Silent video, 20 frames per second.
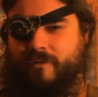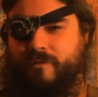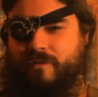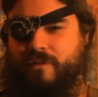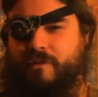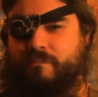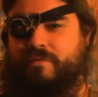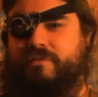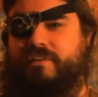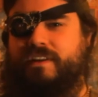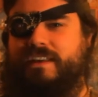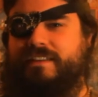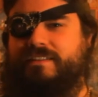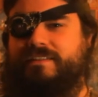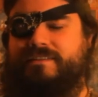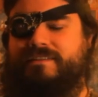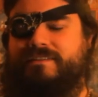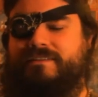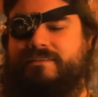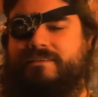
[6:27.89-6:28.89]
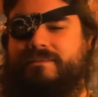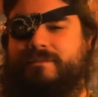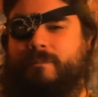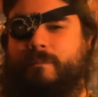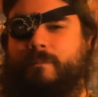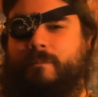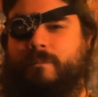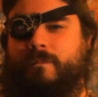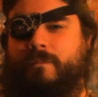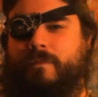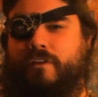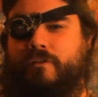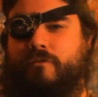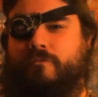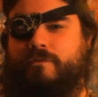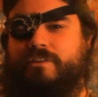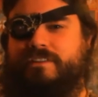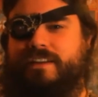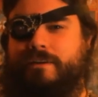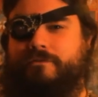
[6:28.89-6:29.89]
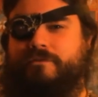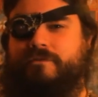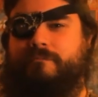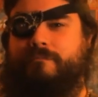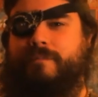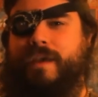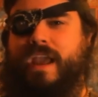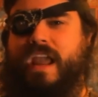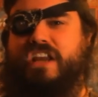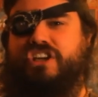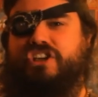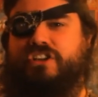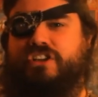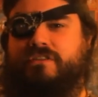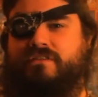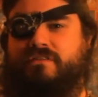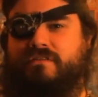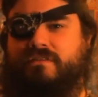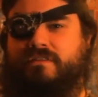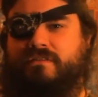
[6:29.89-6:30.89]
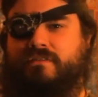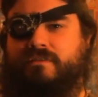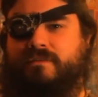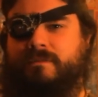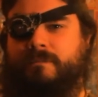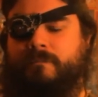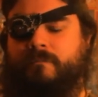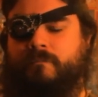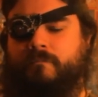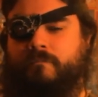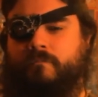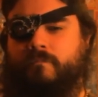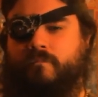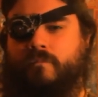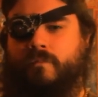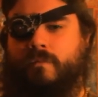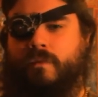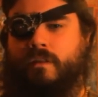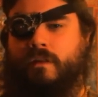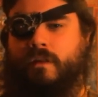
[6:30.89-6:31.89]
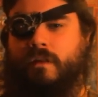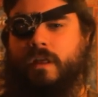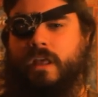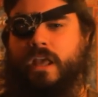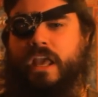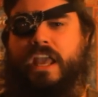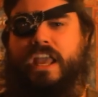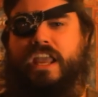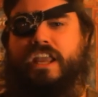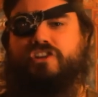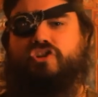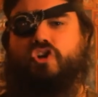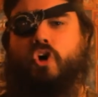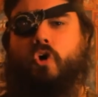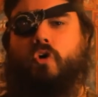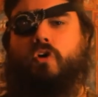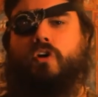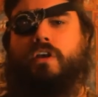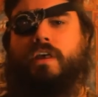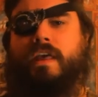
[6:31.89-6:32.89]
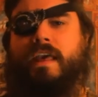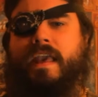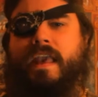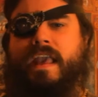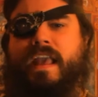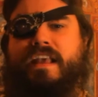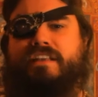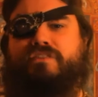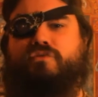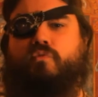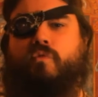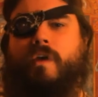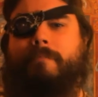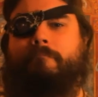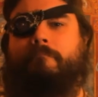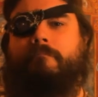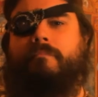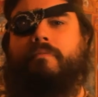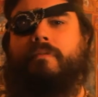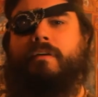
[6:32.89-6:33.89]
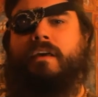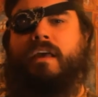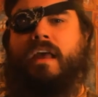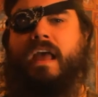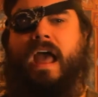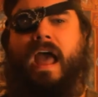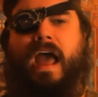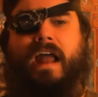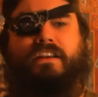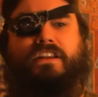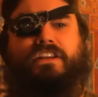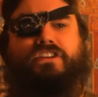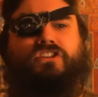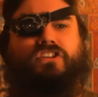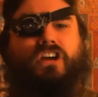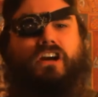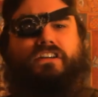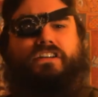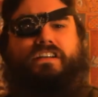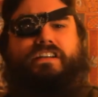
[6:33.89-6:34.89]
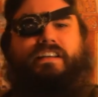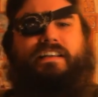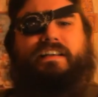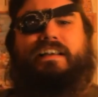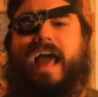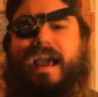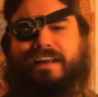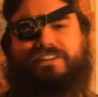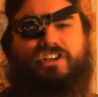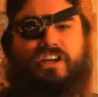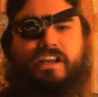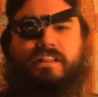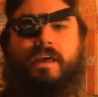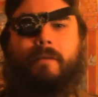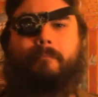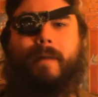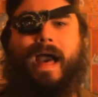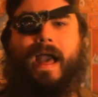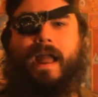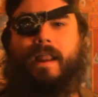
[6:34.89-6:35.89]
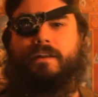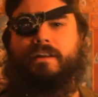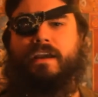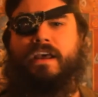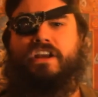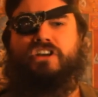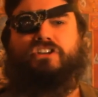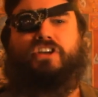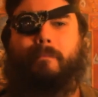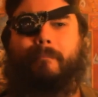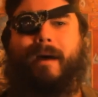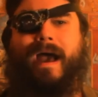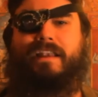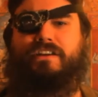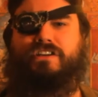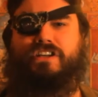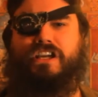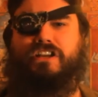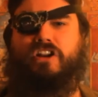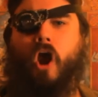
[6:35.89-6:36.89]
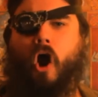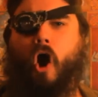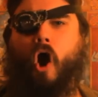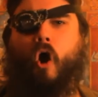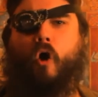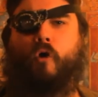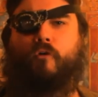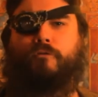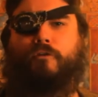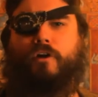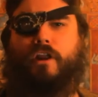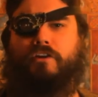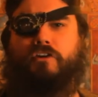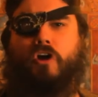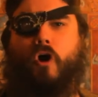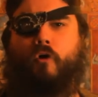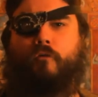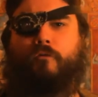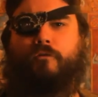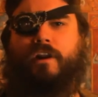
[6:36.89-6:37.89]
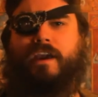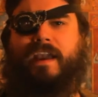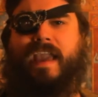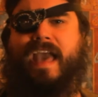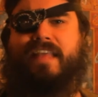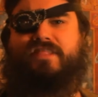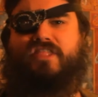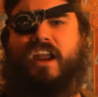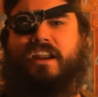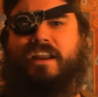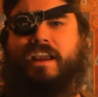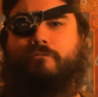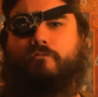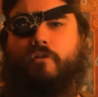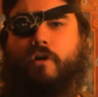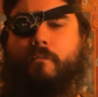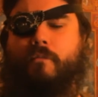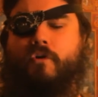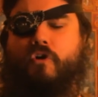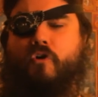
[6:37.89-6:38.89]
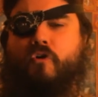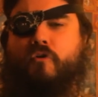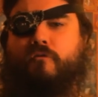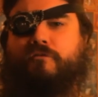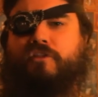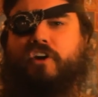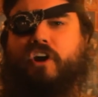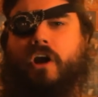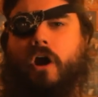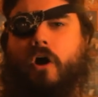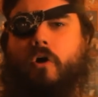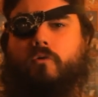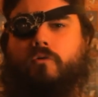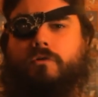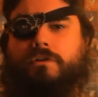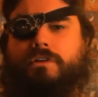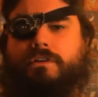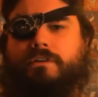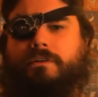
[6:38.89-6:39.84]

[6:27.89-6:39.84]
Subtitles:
The priest was out of patience. He took his whip and he started lashing the man, demanding over and over again that he remove the coat.